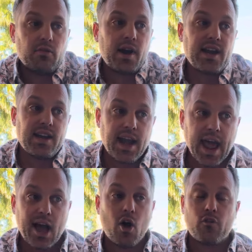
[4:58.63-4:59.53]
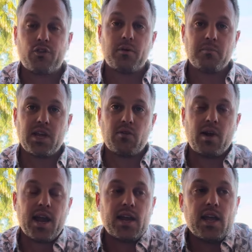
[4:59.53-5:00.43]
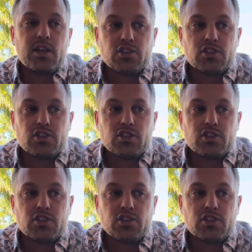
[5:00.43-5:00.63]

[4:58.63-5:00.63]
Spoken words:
right now for me, right,